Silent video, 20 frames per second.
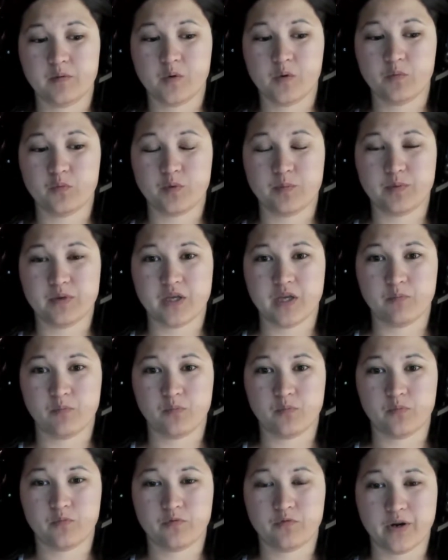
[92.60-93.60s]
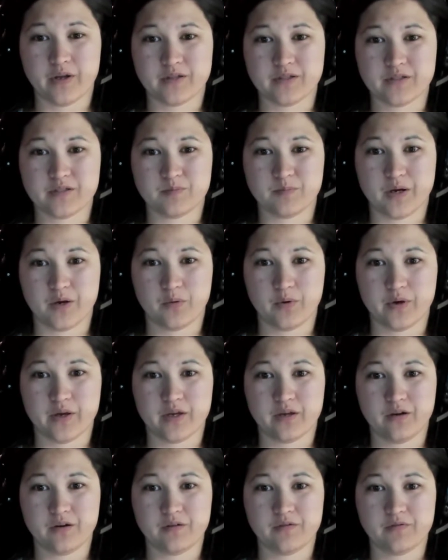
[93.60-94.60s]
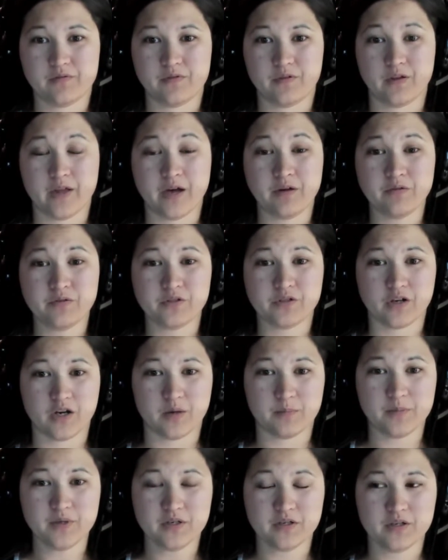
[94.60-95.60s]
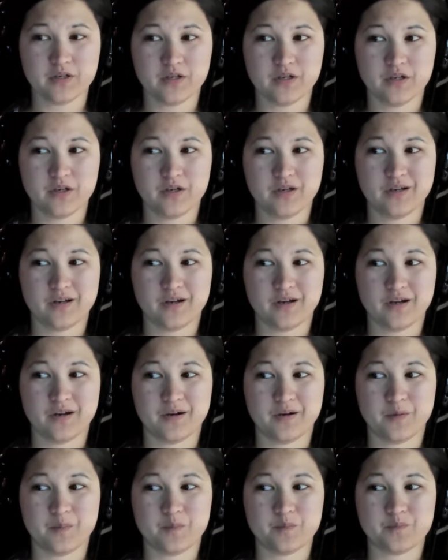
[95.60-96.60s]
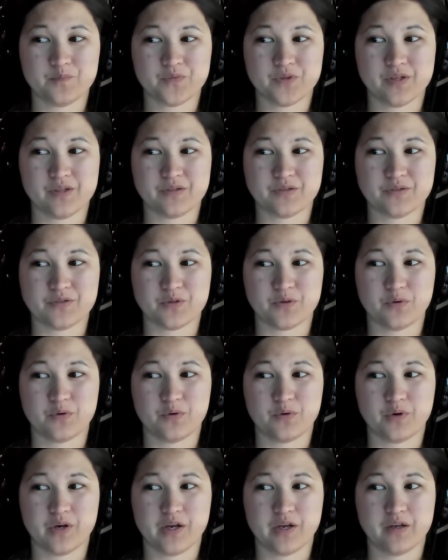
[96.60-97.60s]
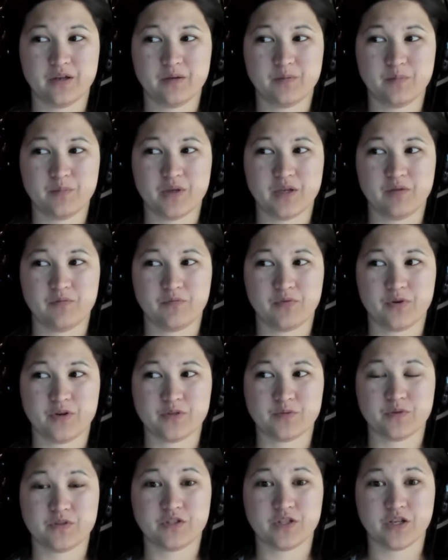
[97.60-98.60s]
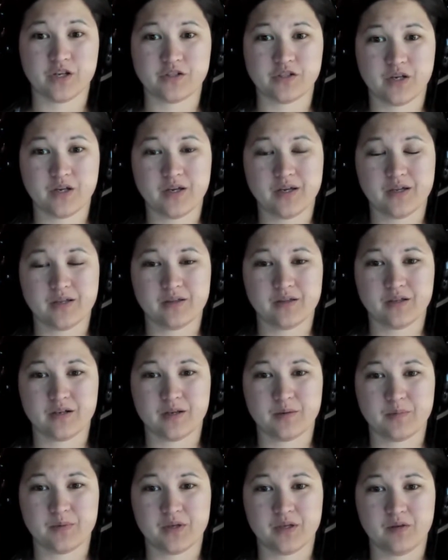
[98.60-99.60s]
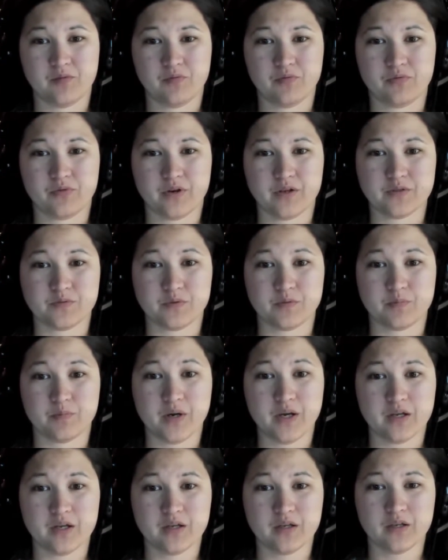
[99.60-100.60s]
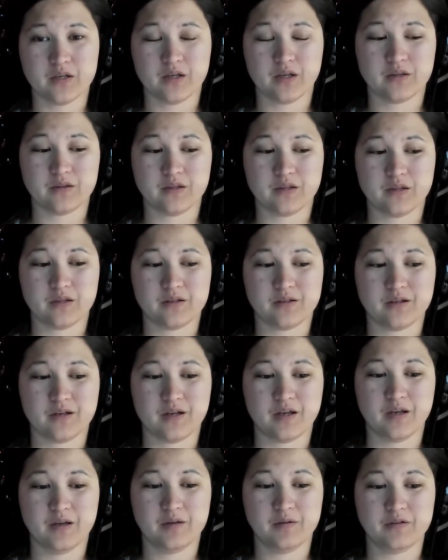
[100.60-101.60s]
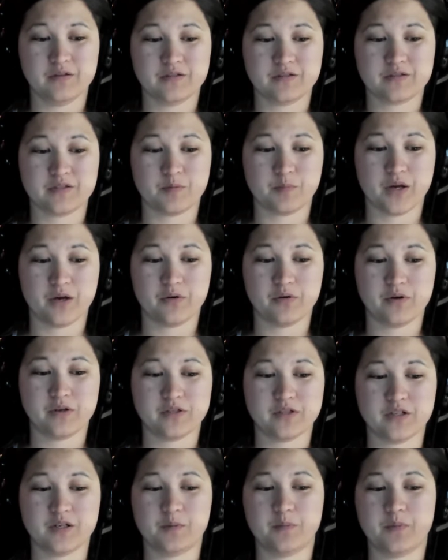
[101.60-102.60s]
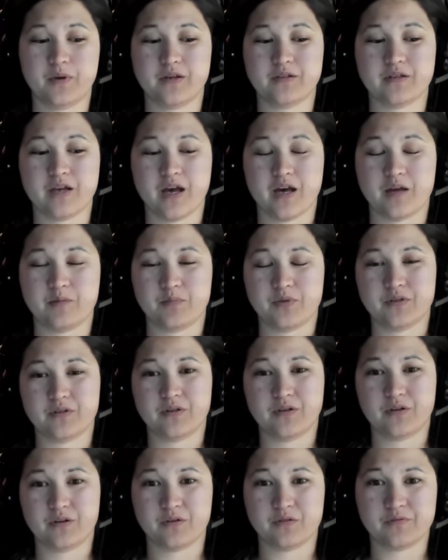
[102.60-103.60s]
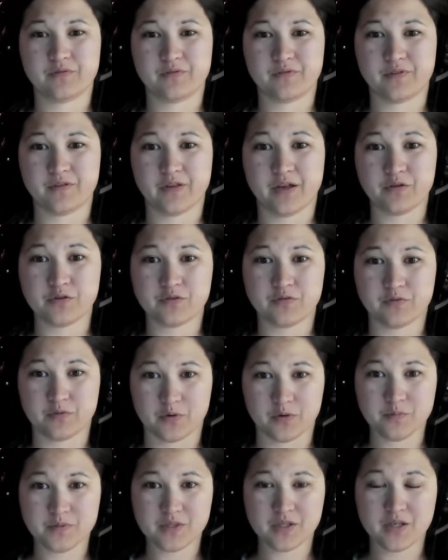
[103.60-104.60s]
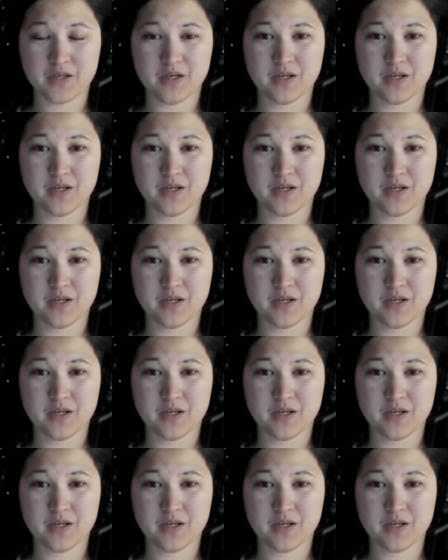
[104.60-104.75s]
We became friends by way of the Lounge comic, and so I became friends with JJ, and then I became friends with Mike, and then I somehow ended up as admin of the Lounge forums.